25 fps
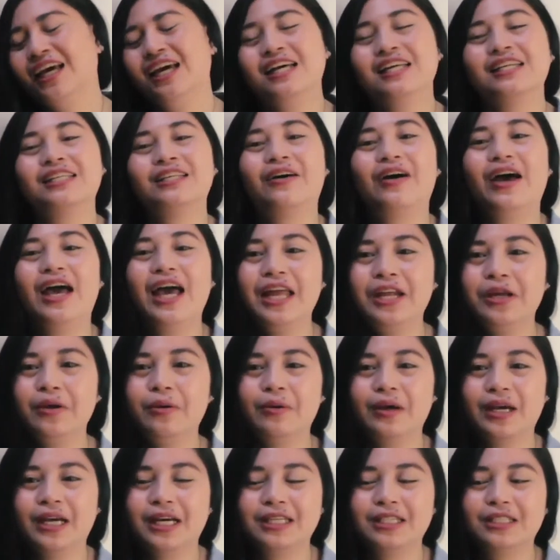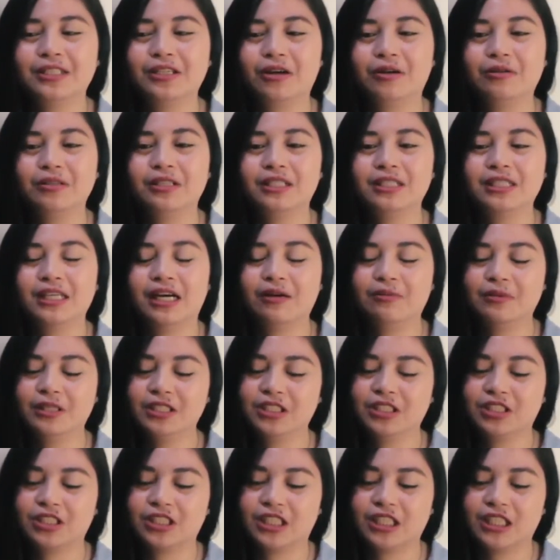So anyway, so that's how my
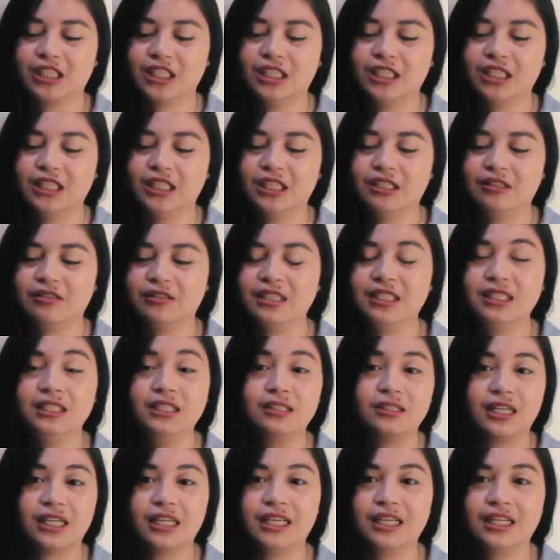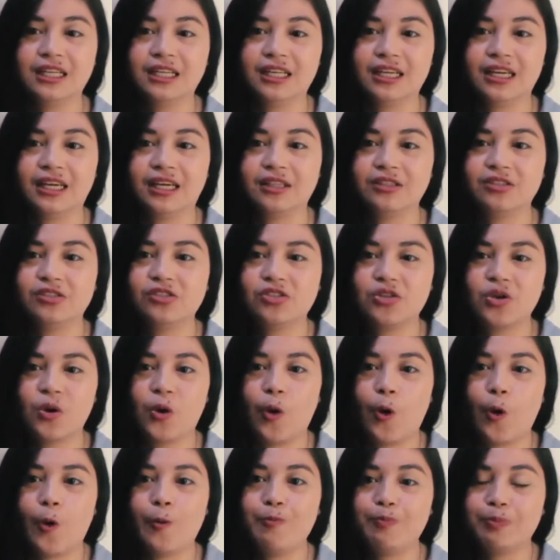journey restarted again.
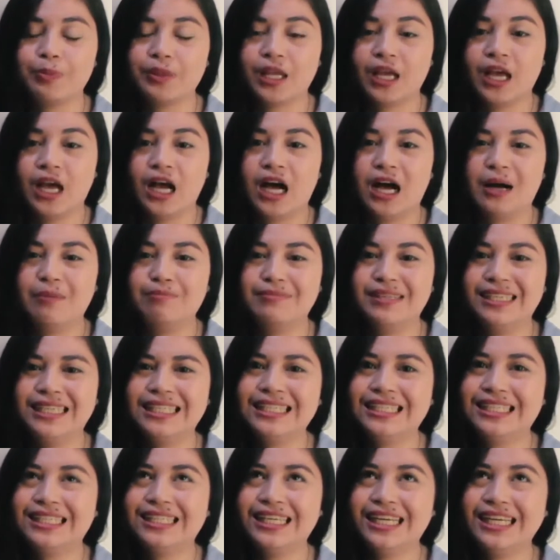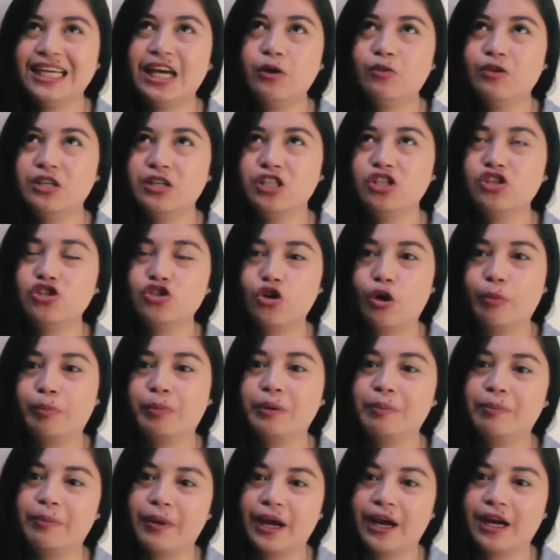So but I think I wasn't so
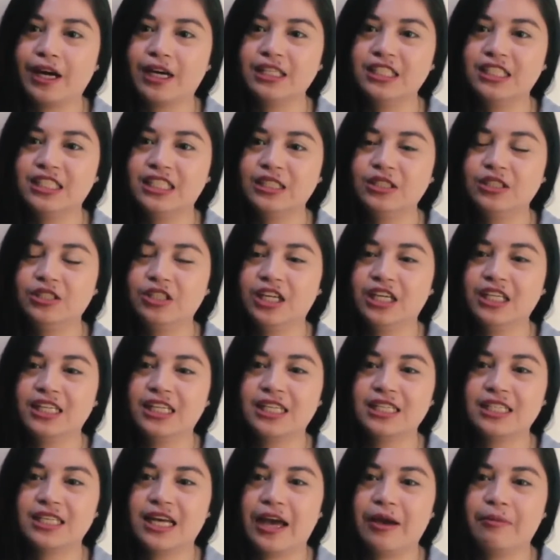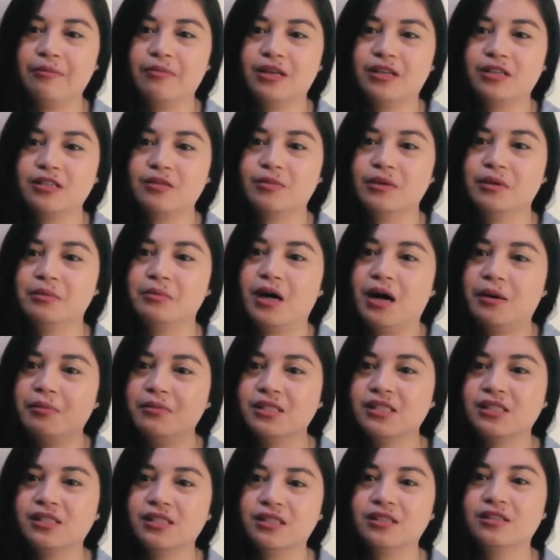prepared during that time, because my mom
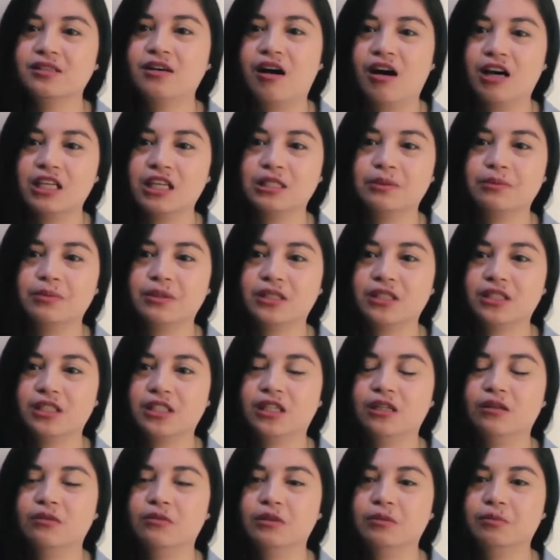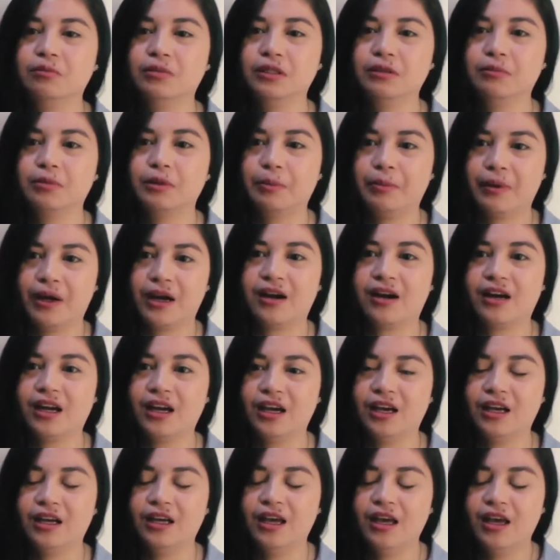is still in the hospital. We've been
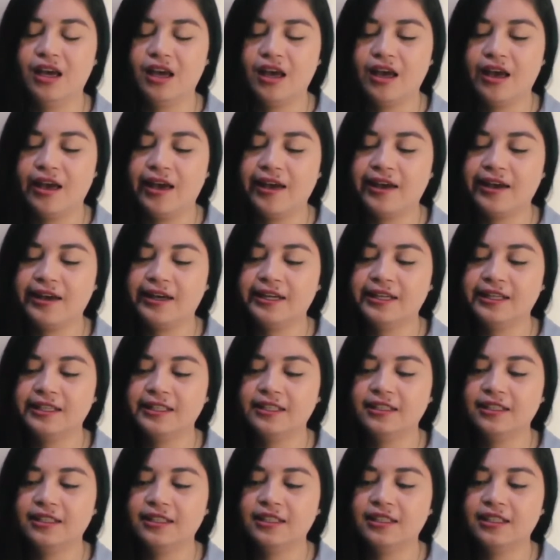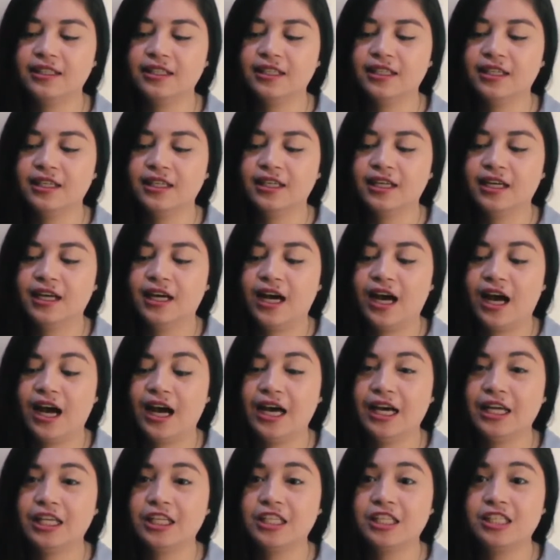preparing, and
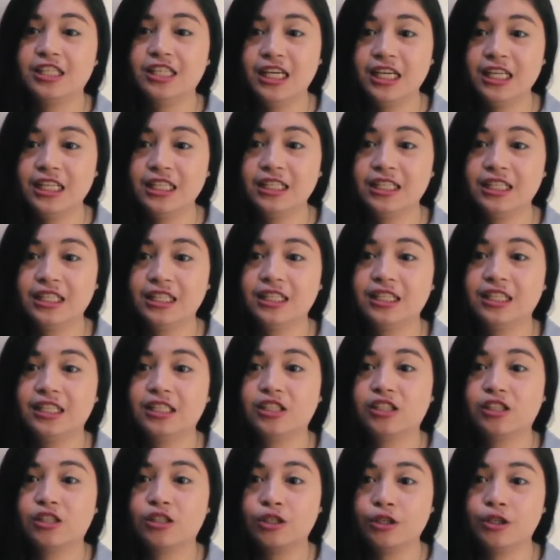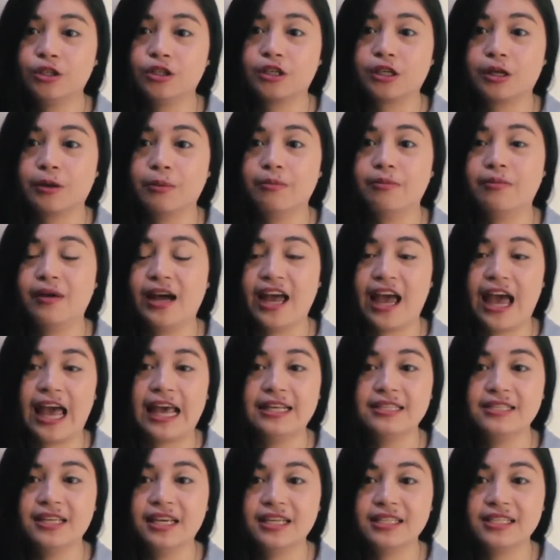I took my
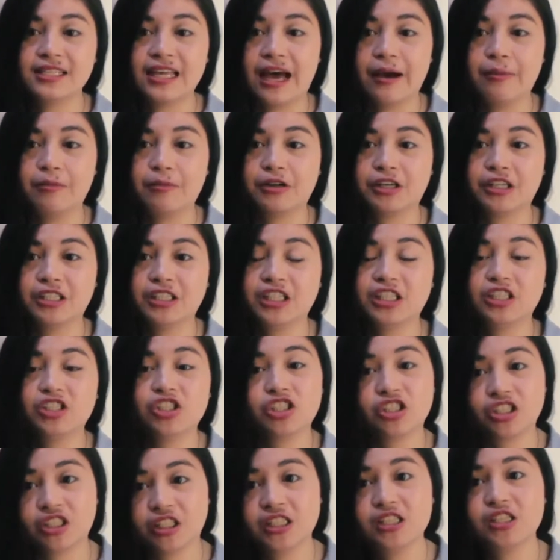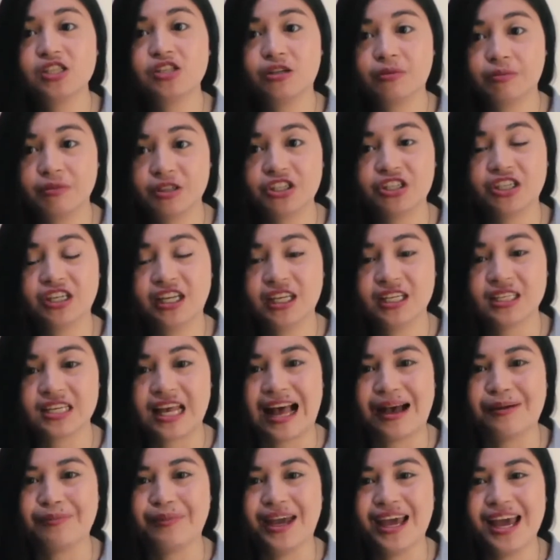IC exam, or the insurance commission
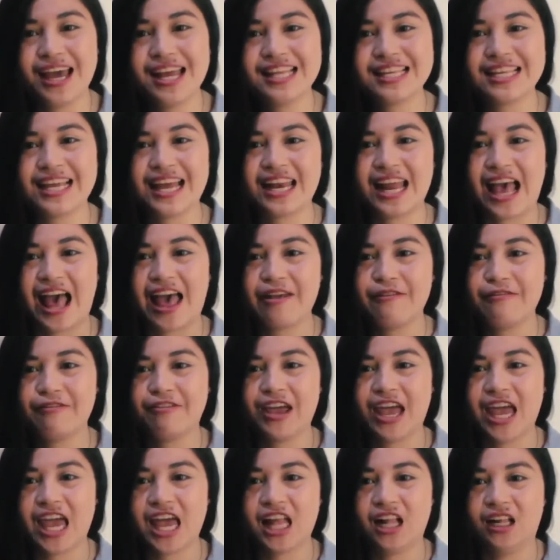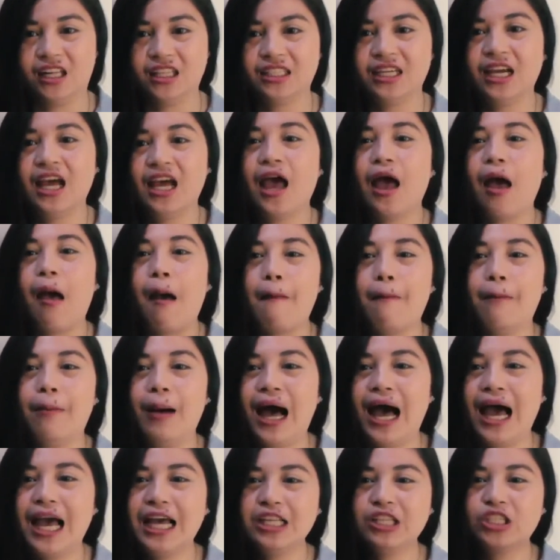exam, and then I failed
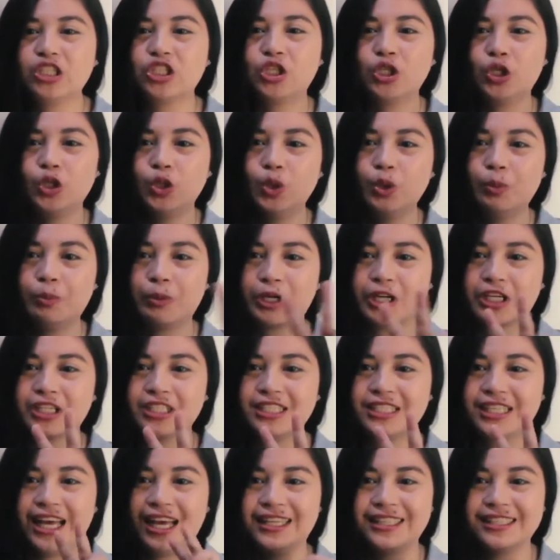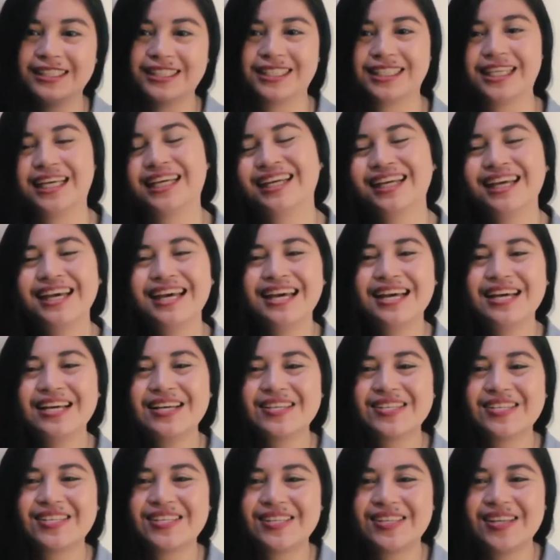by 2%.
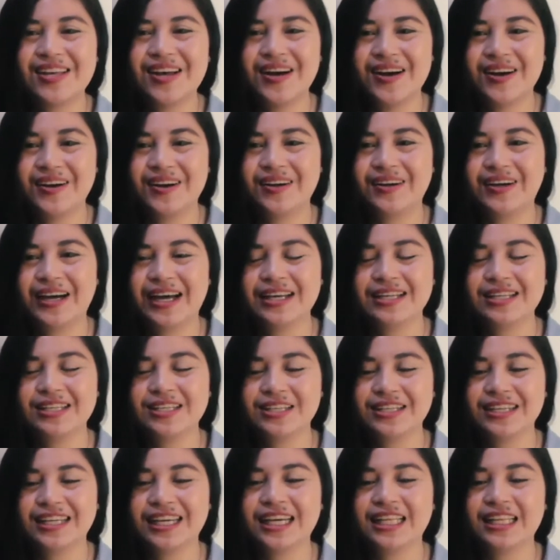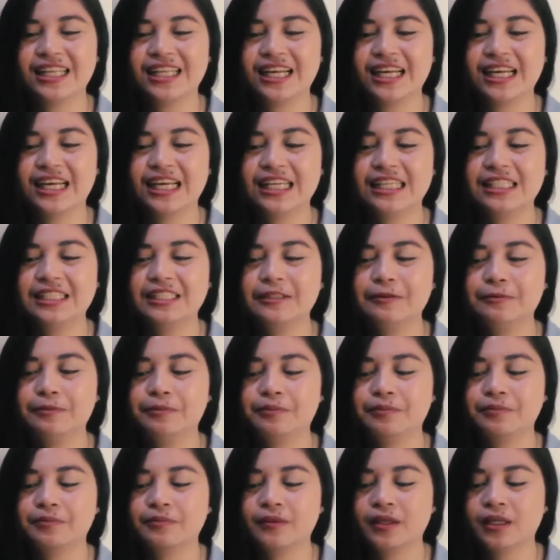So I took it
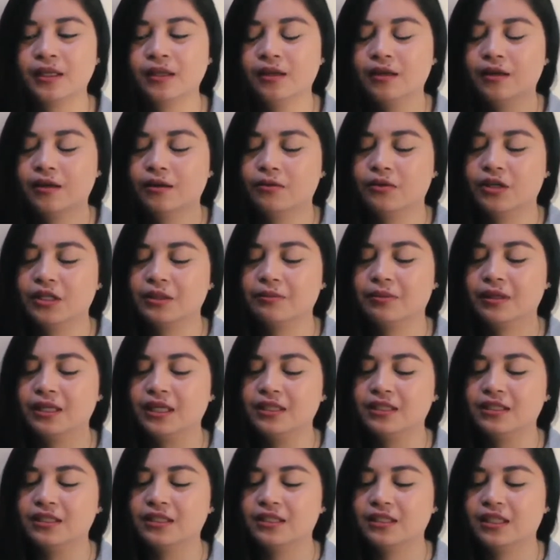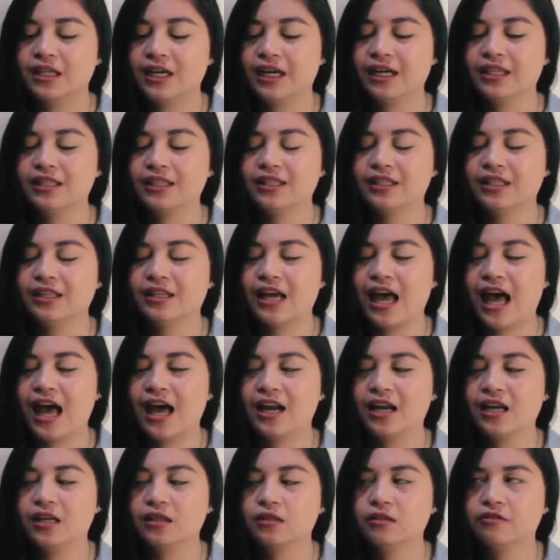in, what place is that? That
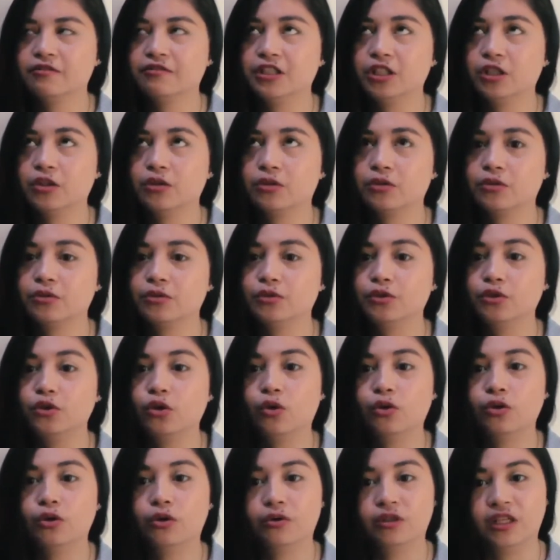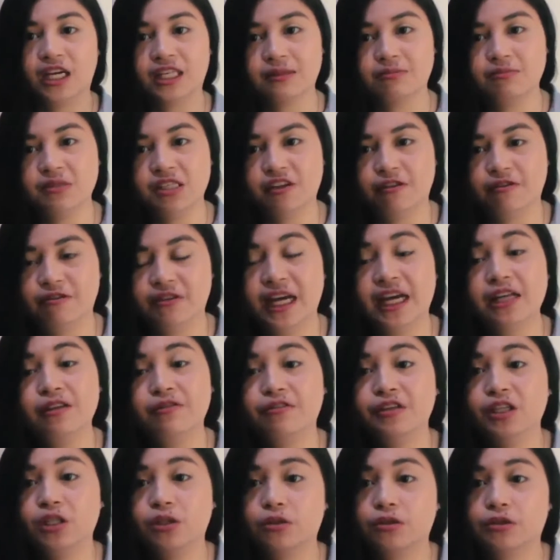is Vito Cruz. No, not
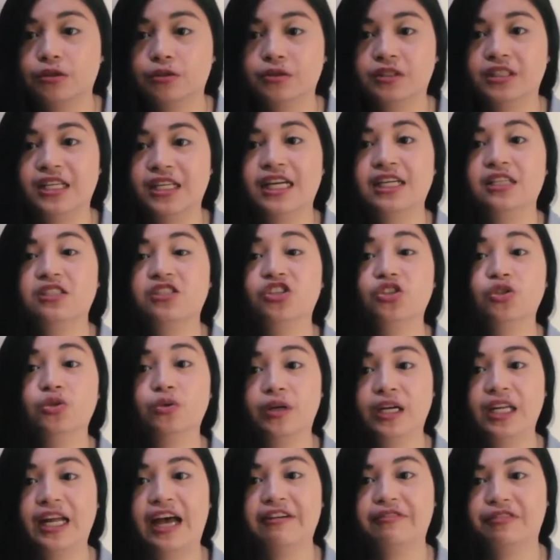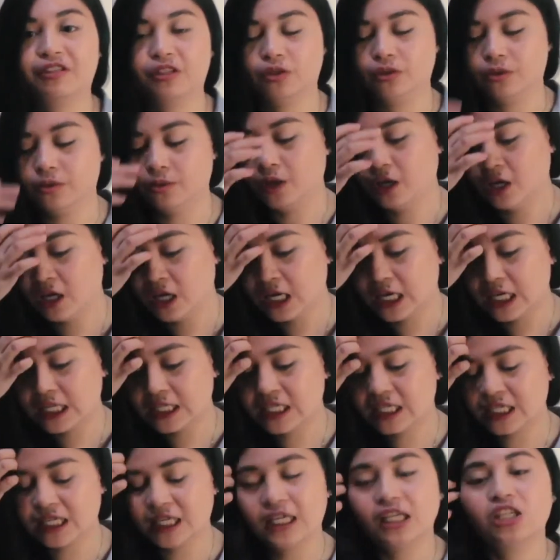Vito Cruz. That is in UN Avenue,
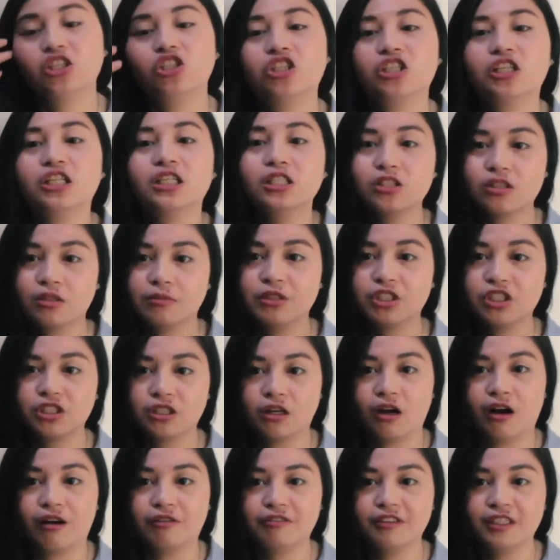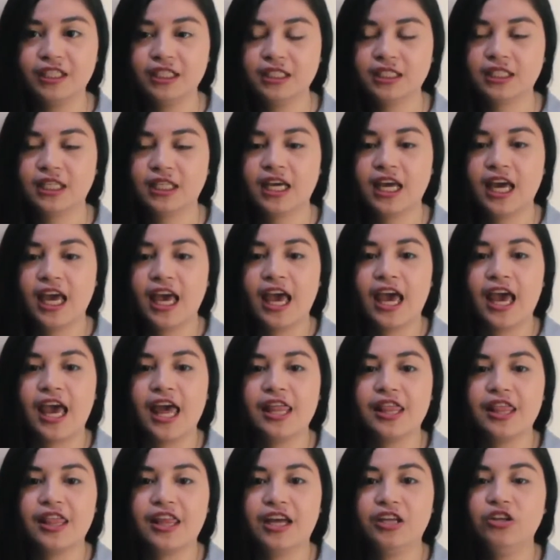the insurance commission office,
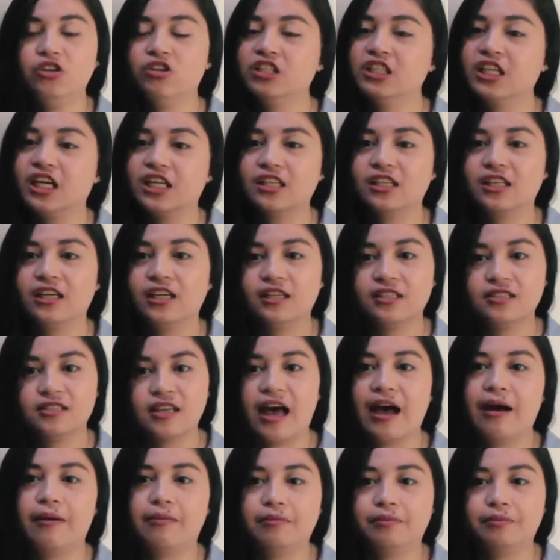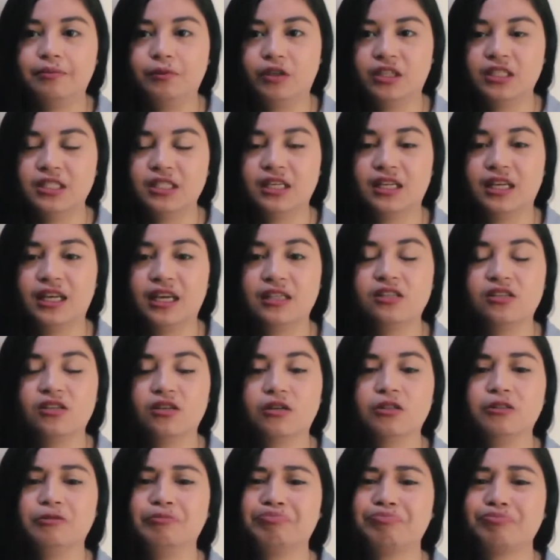and then you'll get the exam once again.
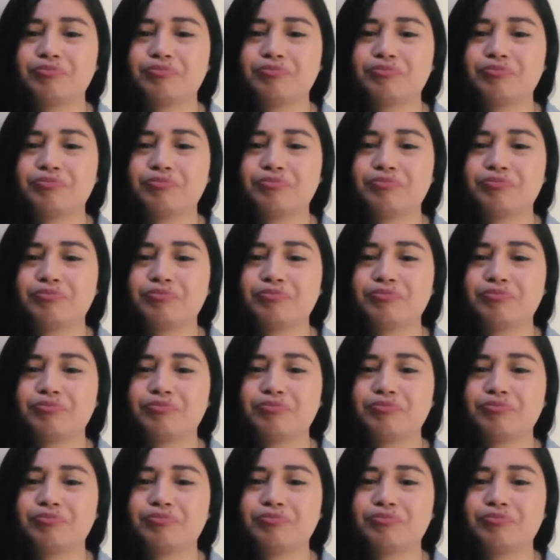So